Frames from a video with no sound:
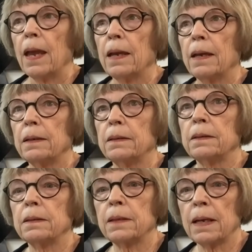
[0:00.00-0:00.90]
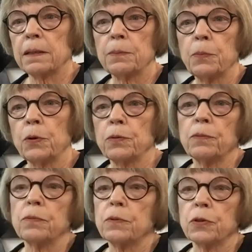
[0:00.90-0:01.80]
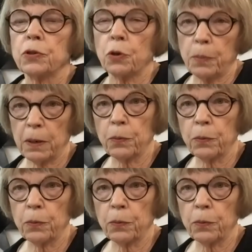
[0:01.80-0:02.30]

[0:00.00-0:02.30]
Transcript: and that's more to show my